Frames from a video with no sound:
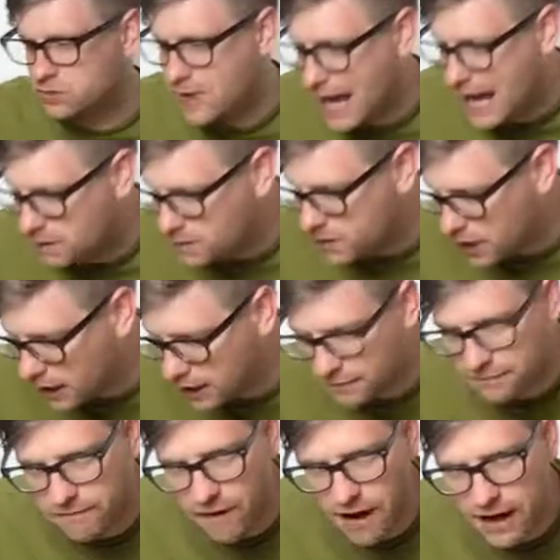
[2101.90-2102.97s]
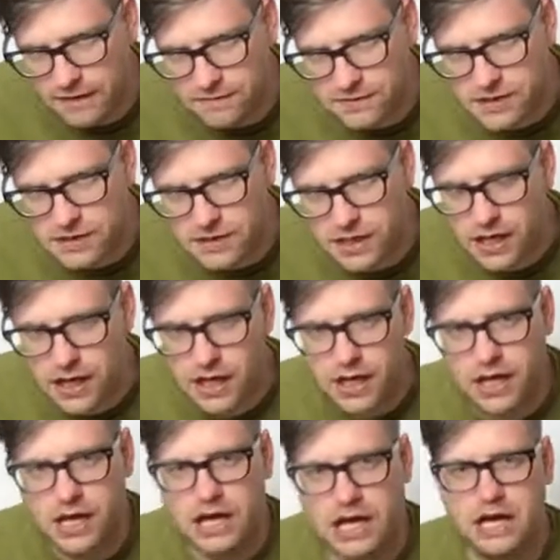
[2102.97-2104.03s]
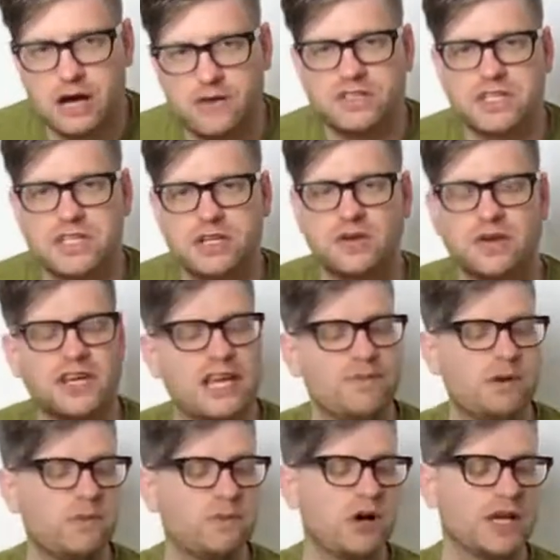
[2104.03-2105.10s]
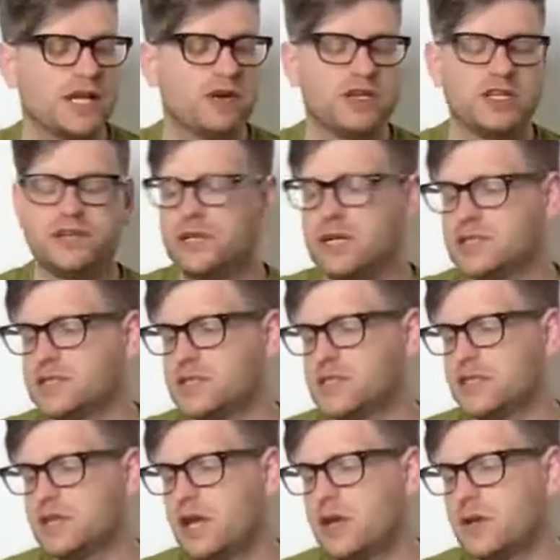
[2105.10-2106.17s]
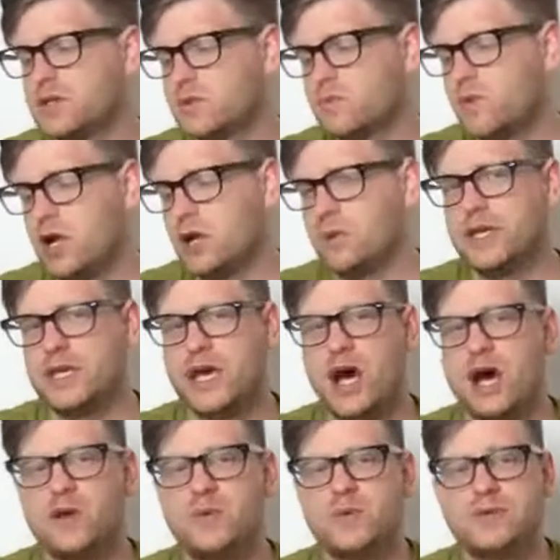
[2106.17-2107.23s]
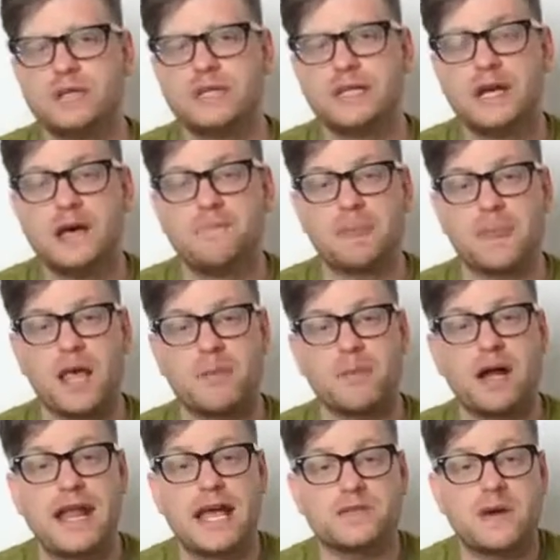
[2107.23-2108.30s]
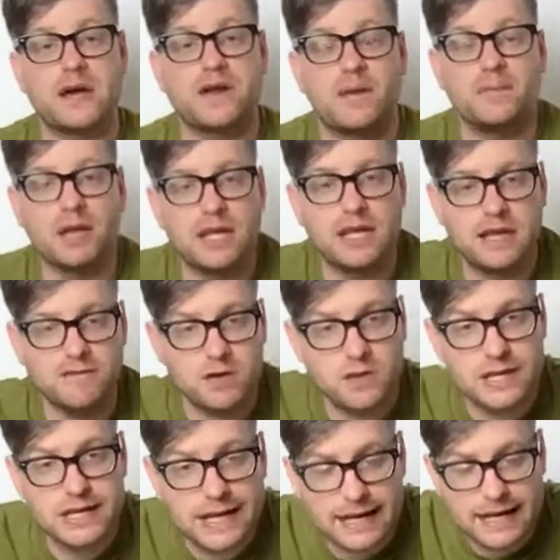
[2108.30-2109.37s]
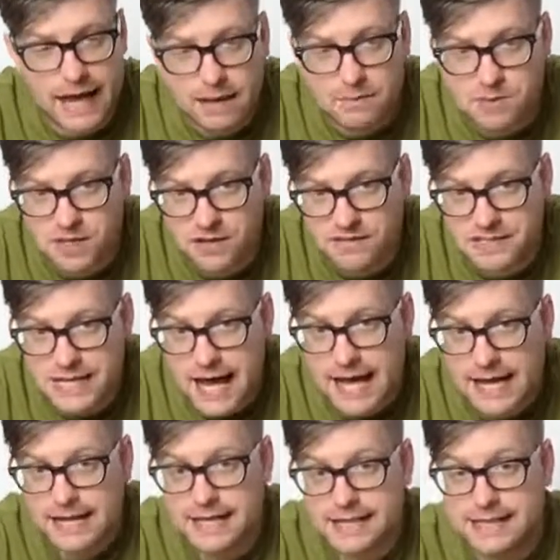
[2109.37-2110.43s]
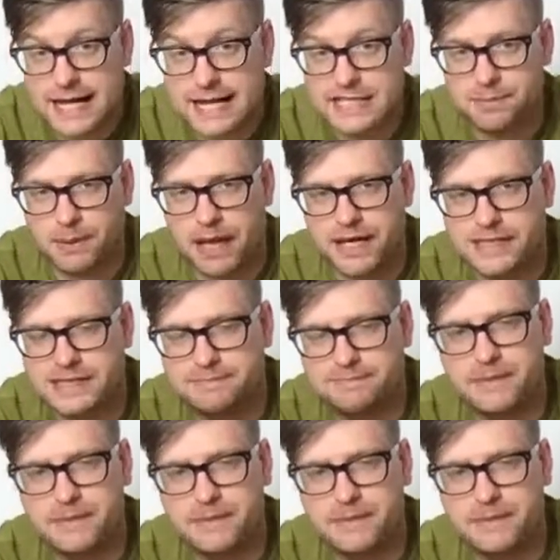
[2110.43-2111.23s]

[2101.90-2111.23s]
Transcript: round, high fives. Obviously you can keep on working on your answers to those while we go. Our next round, I'm going to give you the nicknames of 10 tennis players.